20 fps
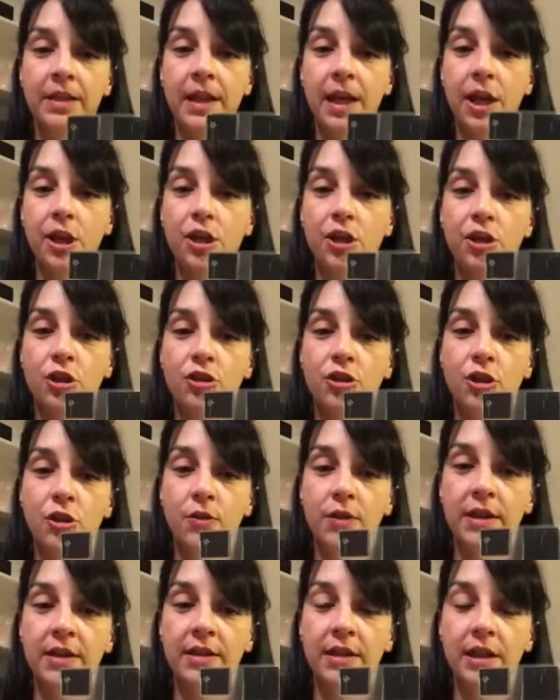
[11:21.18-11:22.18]
Now you can
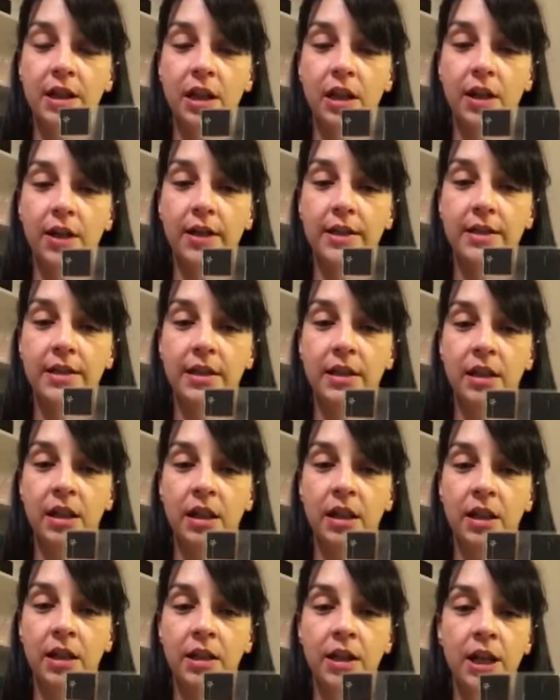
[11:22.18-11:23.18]
do this in a lighter
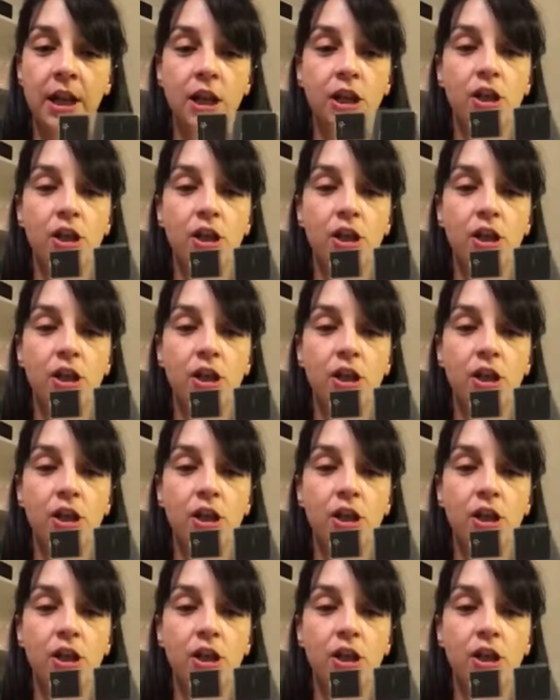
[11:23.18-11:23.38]
colour.